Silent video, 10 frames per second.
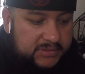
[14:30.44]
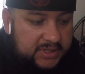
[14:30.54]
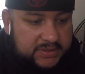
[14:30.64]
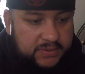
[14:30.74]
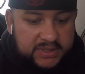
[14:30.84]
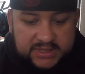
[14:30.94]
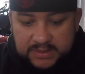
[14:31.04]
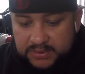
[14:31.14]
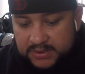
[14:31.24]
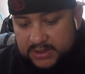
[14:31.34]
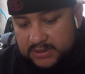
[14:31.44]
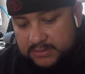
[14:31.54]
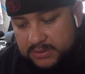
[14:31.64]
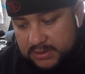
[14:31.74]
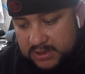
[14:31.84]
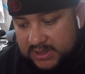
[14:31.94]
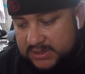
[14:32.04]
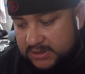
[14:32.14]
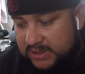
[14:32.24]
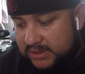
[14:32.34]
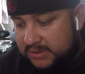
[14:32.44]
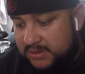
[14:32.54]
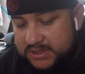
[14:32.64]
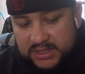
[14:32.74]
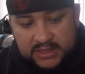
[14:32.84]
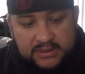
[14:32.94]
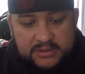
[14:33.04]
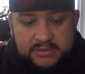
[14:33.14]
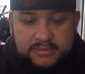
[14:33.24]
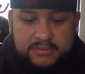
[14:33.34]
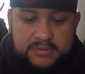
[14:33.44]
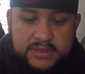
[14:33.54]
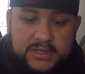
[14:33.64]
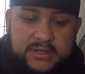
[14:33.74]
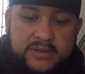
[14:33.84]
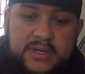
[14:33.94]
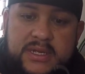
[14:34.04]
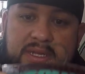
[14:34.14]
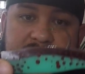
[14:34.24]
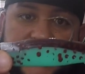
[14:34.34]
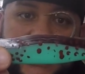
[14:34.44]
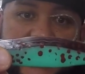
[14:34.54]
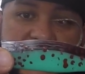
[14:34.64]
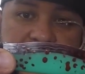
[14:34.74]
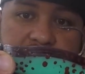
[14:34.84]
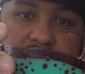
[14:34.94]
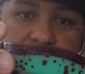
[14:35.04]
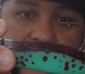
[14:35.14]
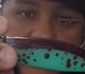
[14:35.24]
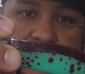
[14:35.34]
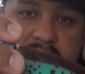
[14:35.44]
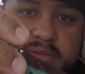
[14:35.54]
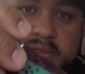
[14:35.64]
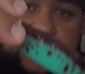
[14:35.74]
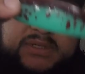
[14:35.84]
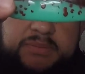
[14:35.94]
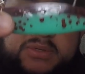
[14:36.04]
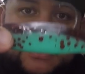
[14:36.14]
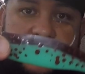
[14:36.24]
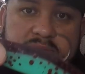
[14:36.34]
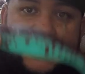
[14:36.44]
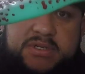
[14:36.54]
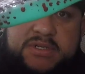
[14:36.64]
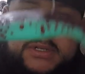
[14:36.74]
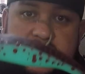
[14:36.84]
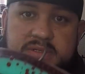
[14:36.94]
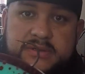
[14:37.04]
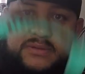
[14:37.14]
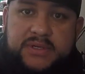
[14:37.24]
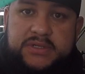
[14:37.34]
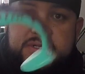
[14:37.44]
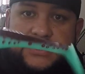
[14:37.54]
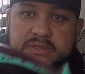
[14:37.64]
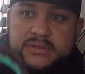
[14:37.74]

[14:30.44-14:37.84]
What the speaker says: It's really simple, you know. You guys are out there jigging, you know, like I said in the last video, just a simple little twitch seems